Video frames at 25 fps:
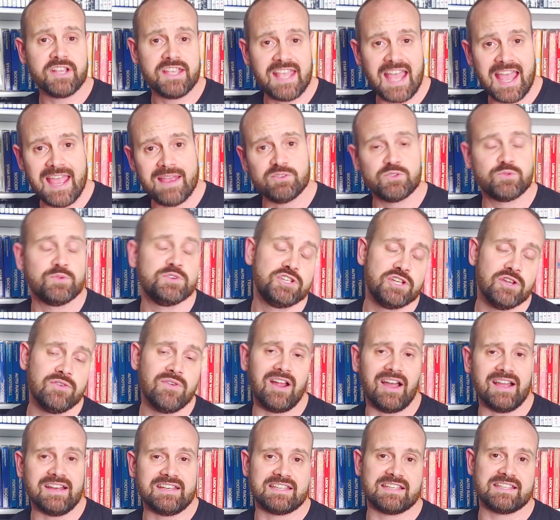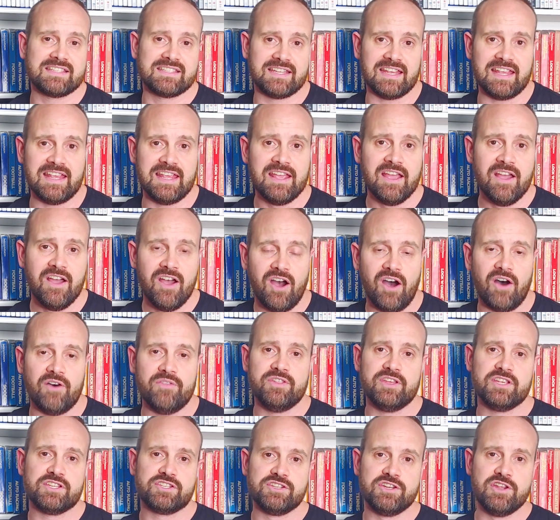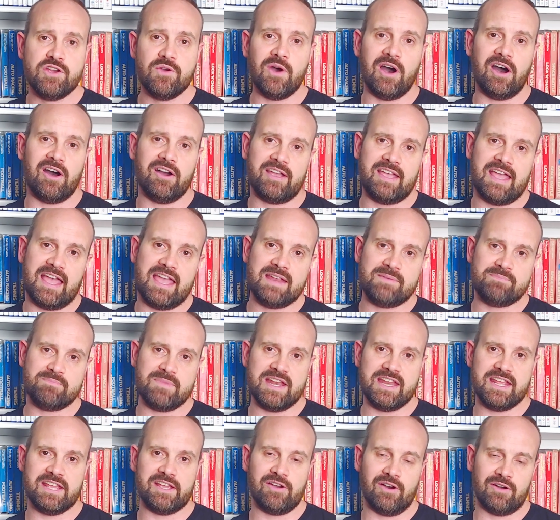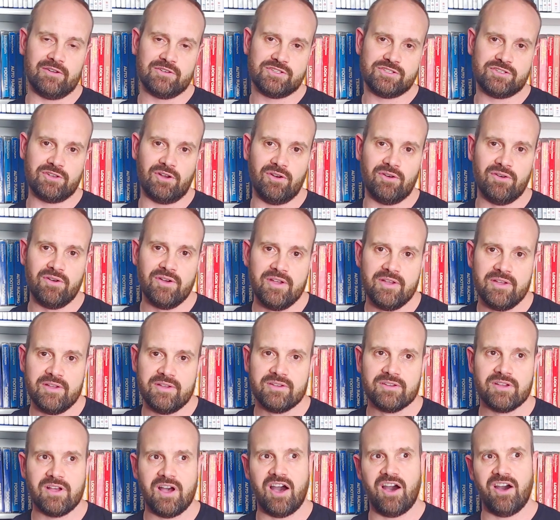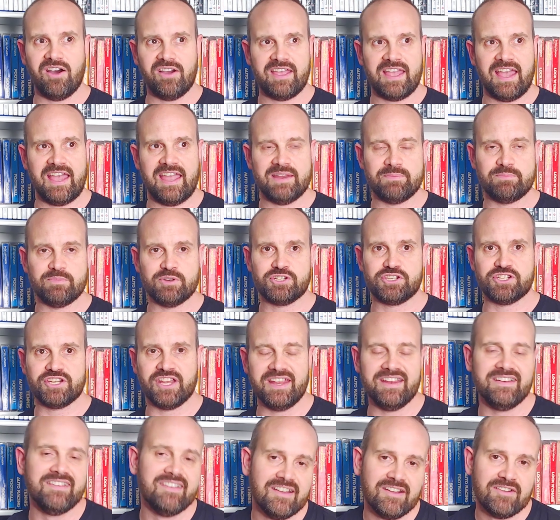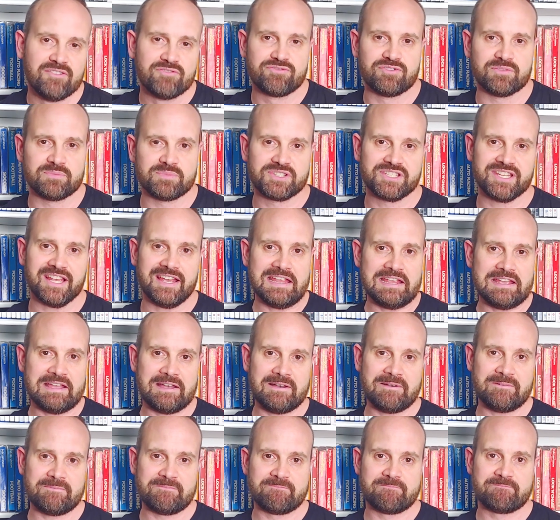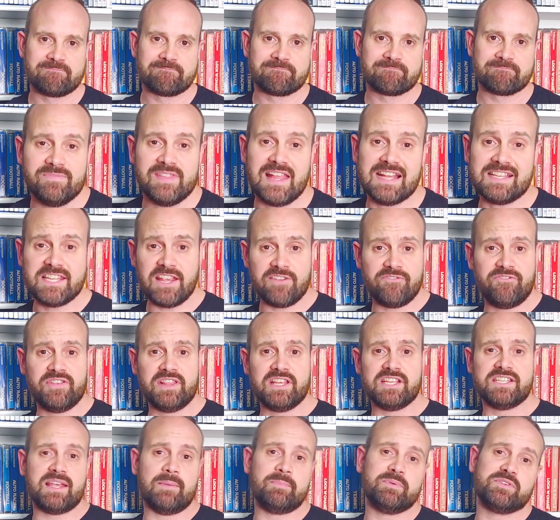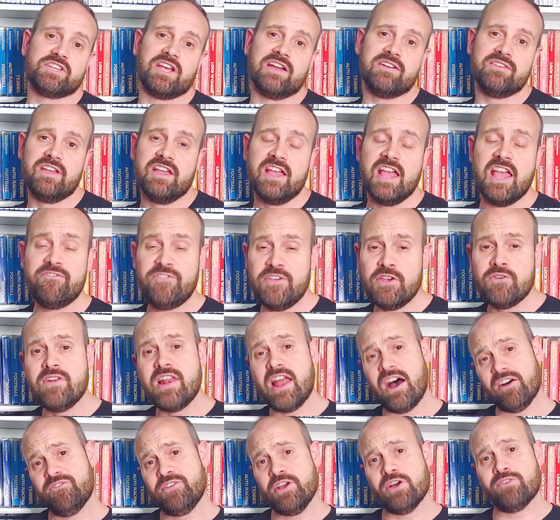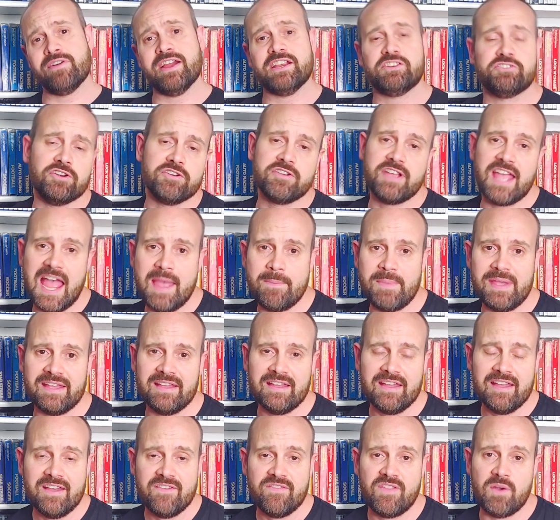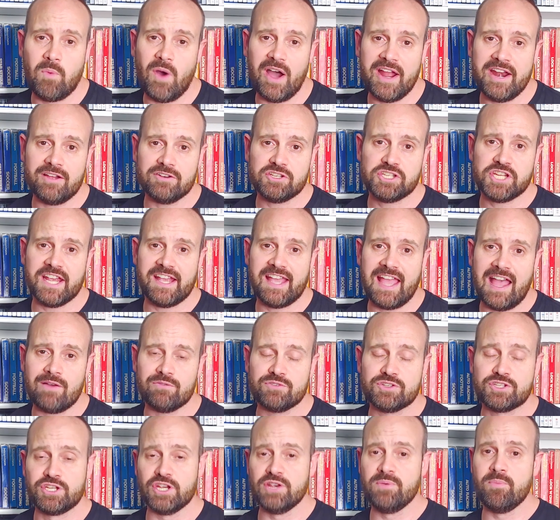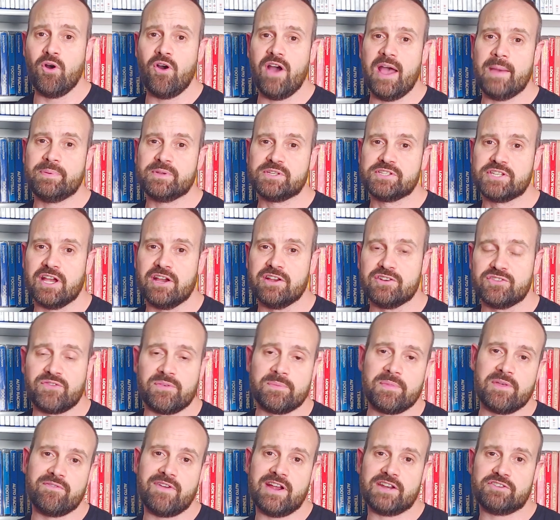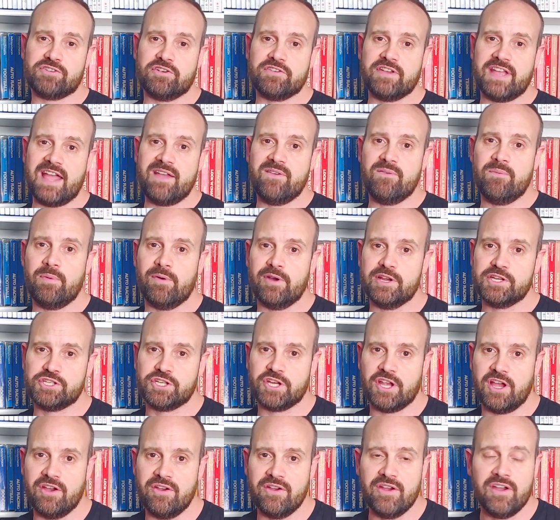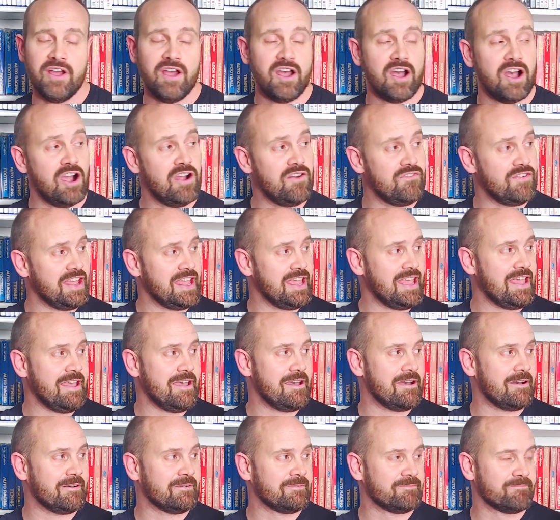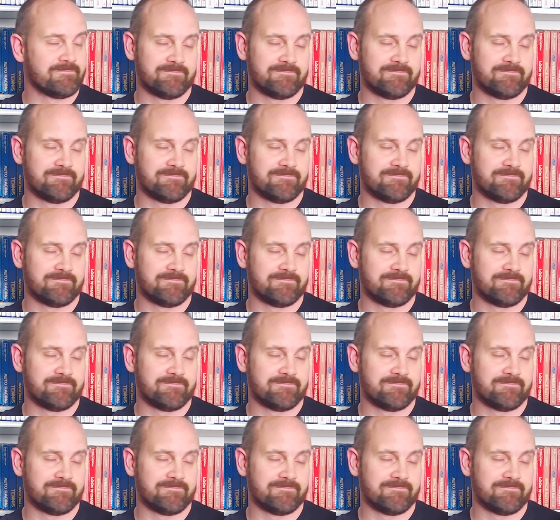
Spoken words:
of games would you like to see on this new arcade mini console arcade machine from Sega? That's it for this episode. If you love your retro gaming, then why not check out 2 more episodes from the Retro Gamer Boy Show over here.